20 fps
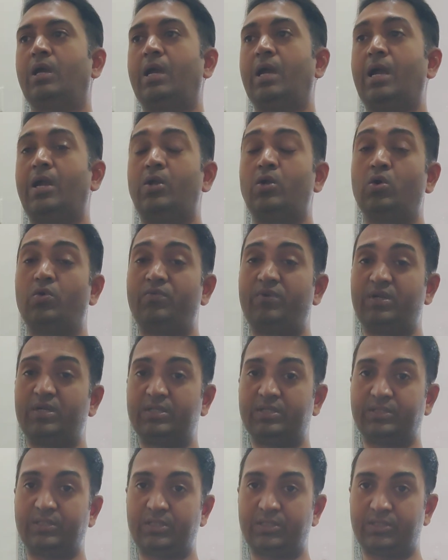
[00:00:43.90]

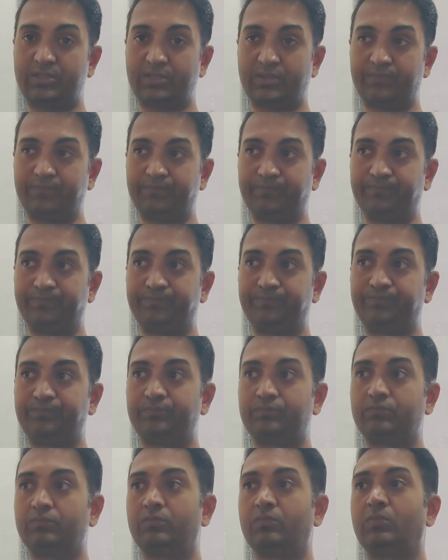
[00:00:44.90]
endovenous system,
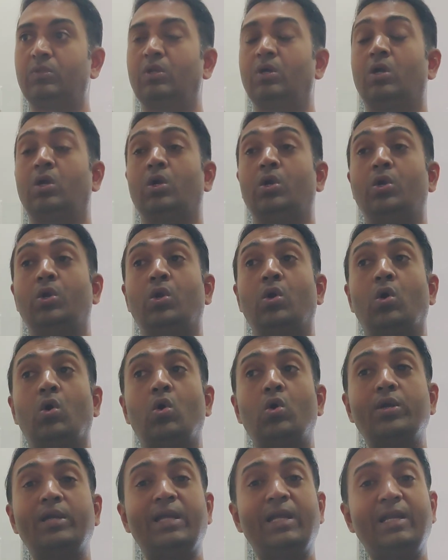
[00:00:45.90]

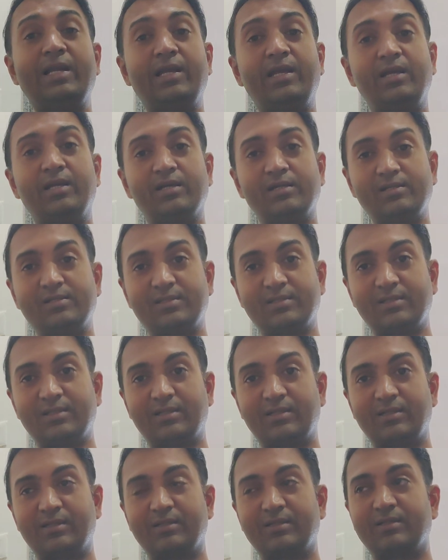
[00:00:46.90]
non-healing
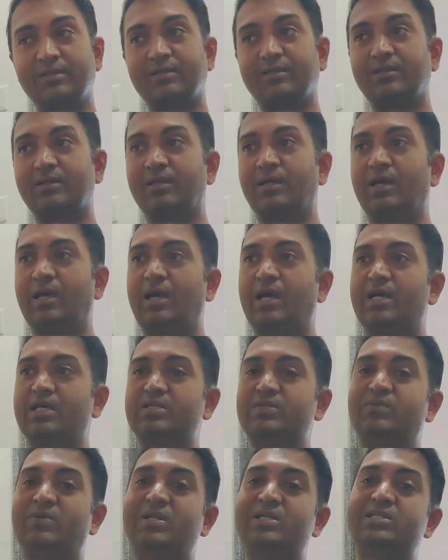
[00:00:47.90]
ulcer,
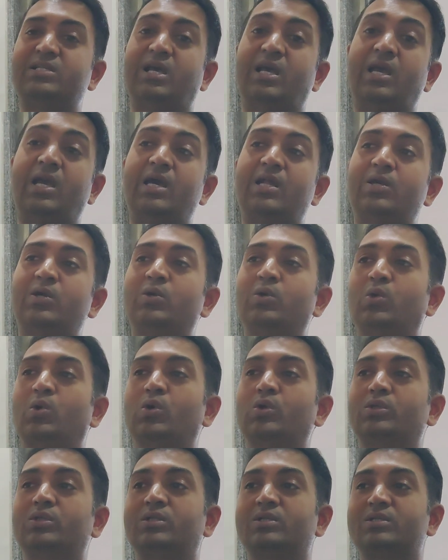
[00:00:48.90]
as well as hair
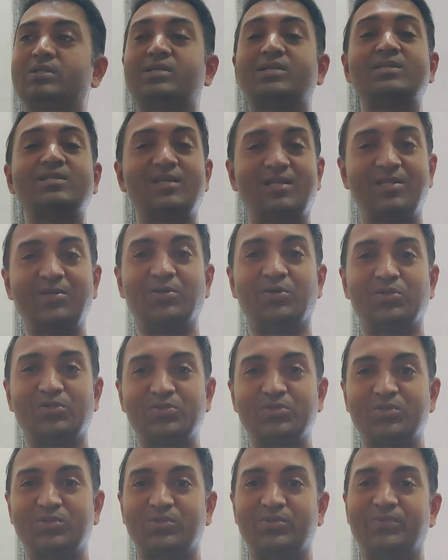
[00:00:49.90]
growth surgery
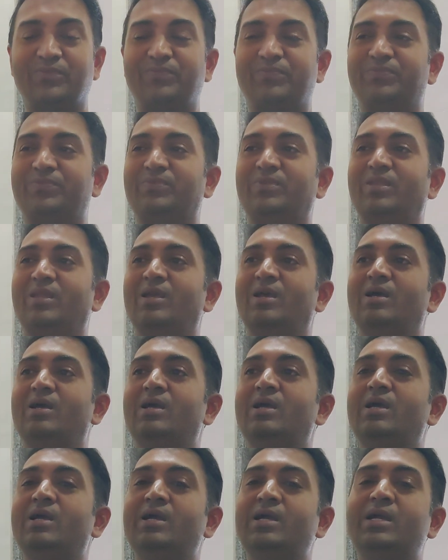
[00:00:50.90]
also.
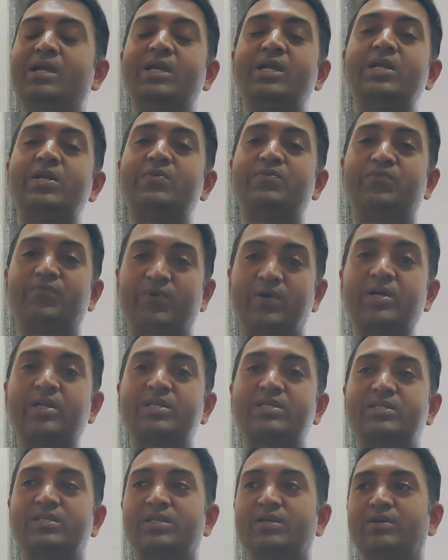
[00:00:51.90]
It
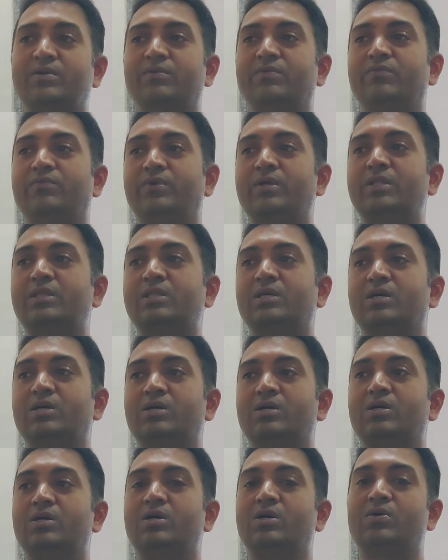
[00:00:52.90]
works with
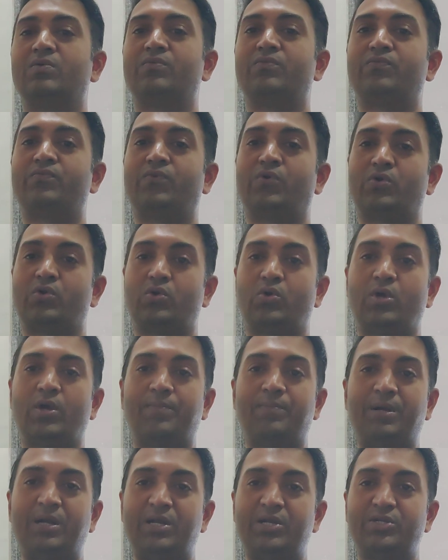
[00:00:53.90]
the
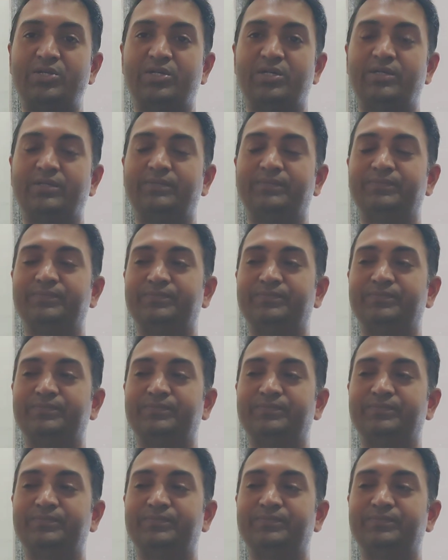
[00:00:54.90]
photoablation,